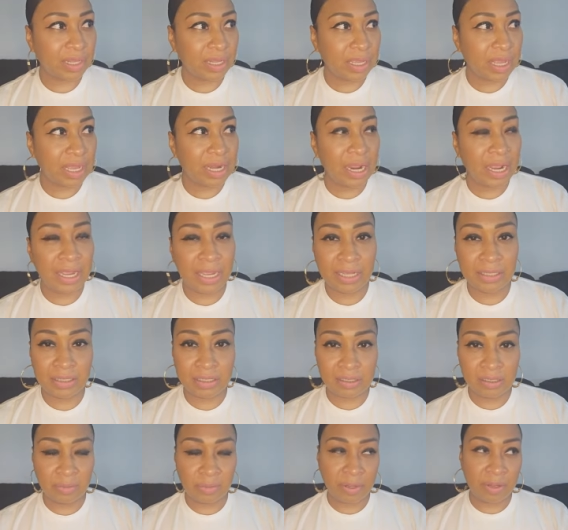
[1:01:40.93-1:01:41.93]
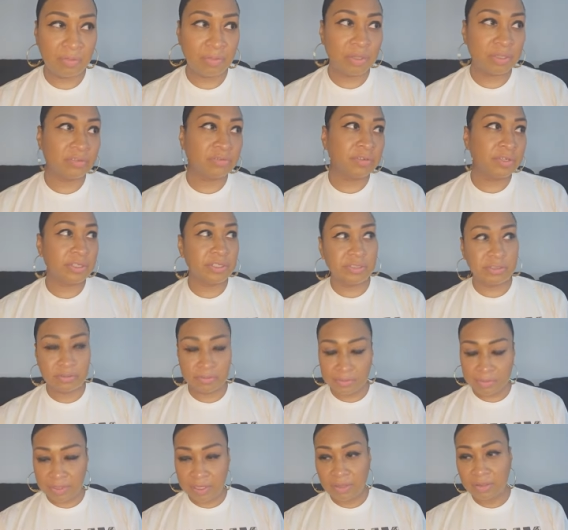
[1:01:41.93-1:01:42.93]
And I hate these about motherfuckers.
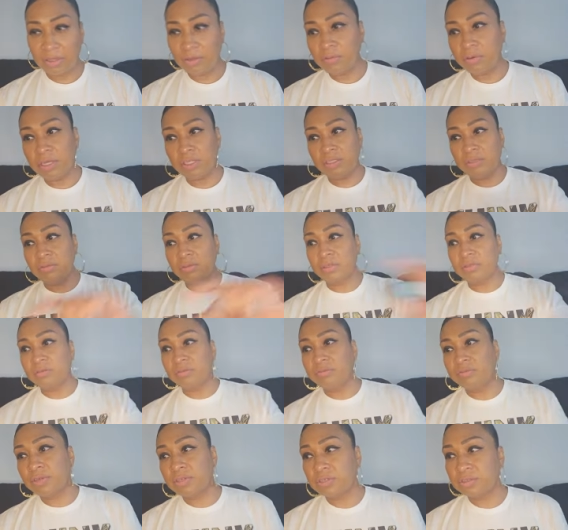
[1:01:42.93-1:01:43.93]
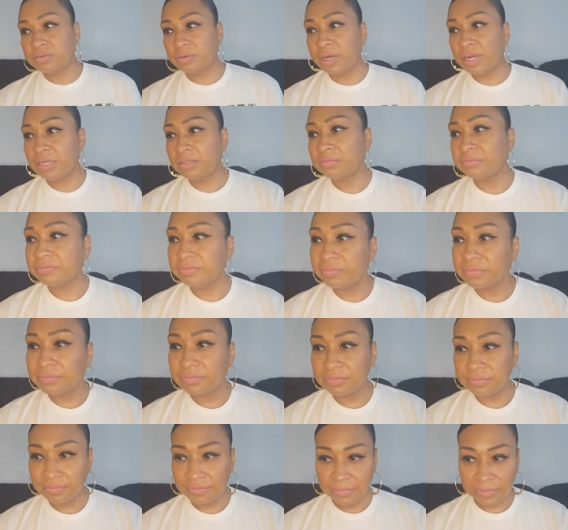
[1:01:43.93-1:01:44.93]
If the question was reversed, right?
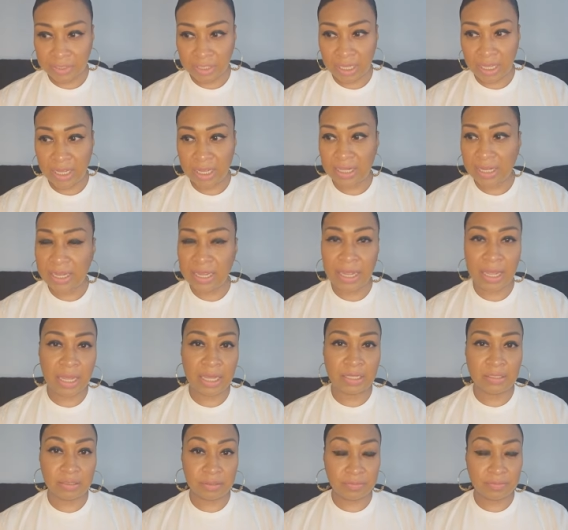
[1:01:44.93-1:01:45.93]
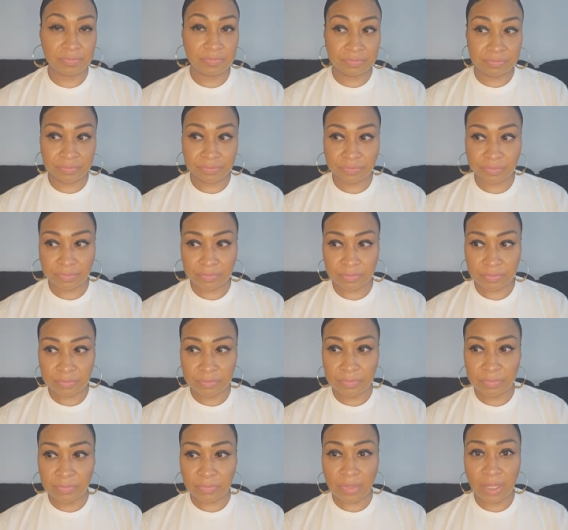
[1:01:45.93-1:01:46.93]
And they asked
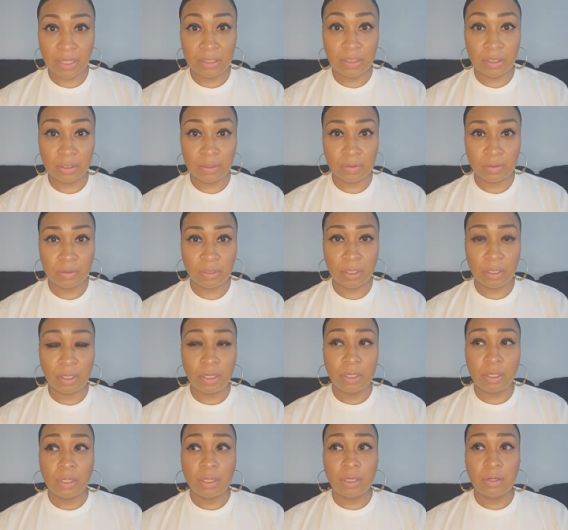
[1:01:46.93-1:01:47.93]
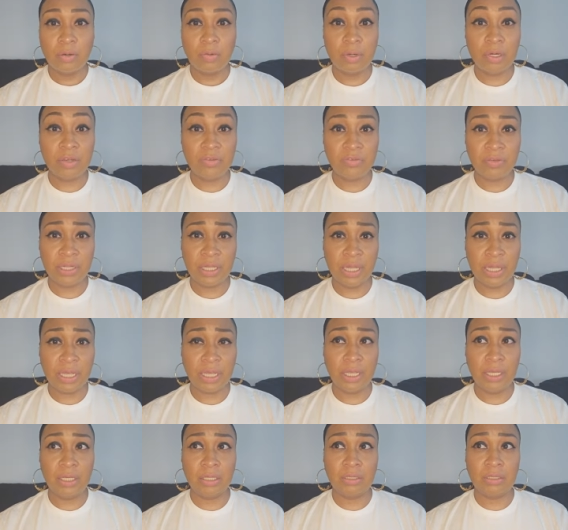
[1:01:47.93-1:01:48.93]
you, what do you feel like
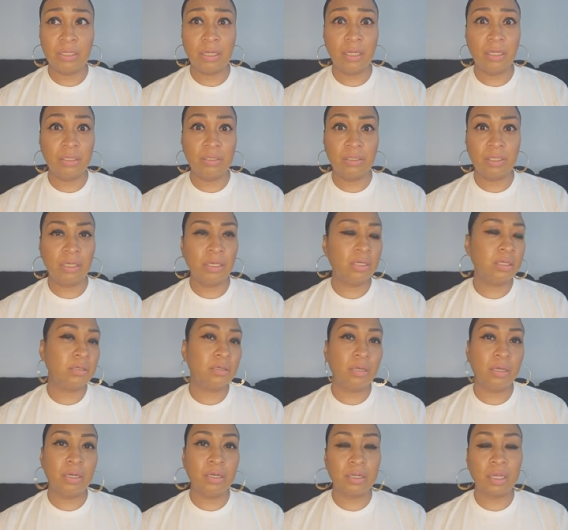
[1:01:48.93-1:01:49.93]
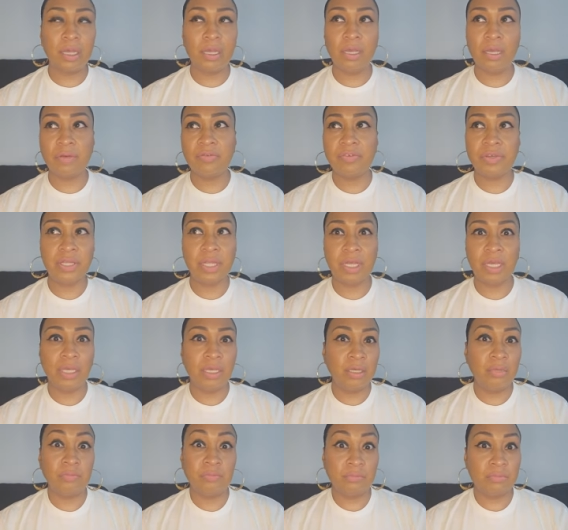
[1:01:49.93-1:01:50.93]
eating? And you say, oh, okay, I feel like
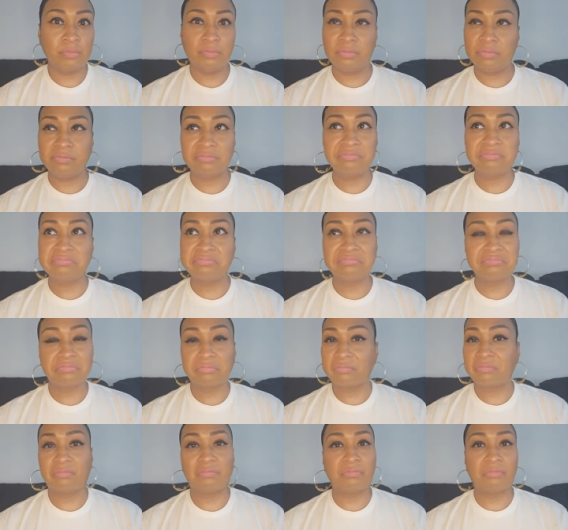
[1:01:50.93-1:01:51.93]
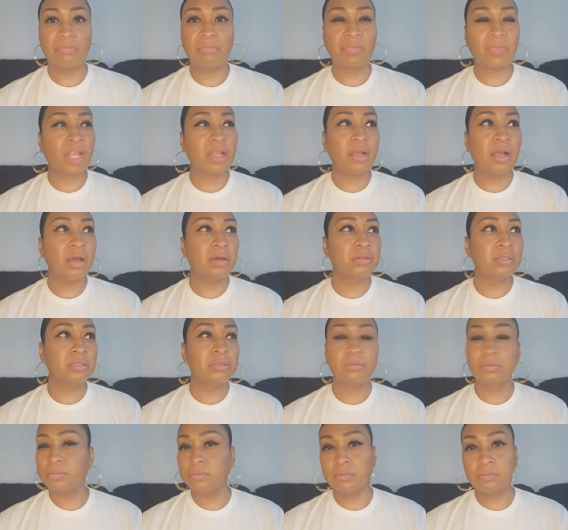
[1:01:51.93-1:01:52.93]
eating, I don't know,
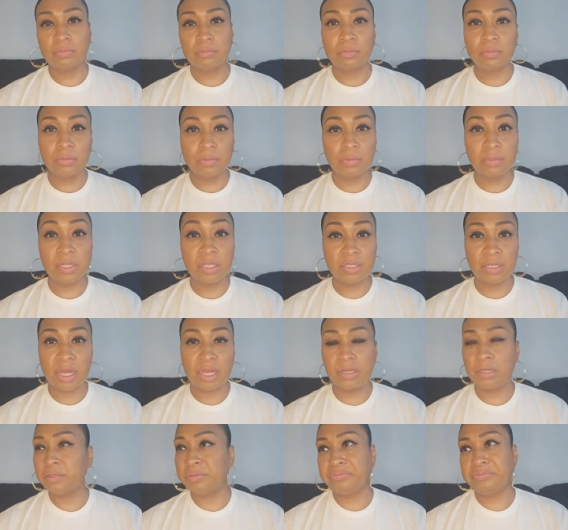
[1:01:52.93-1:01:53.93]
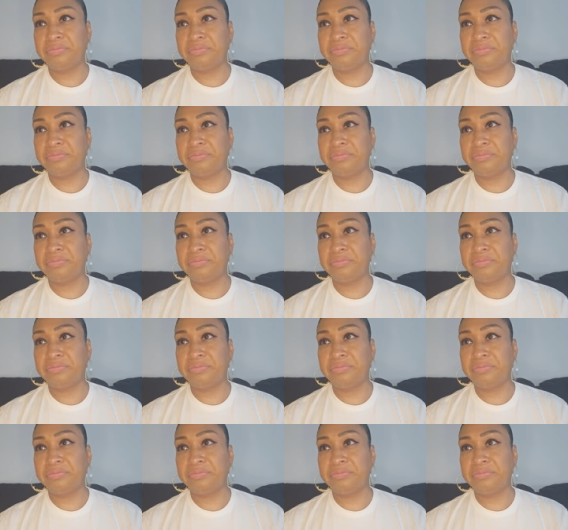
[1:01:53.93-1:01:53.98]
lasagna.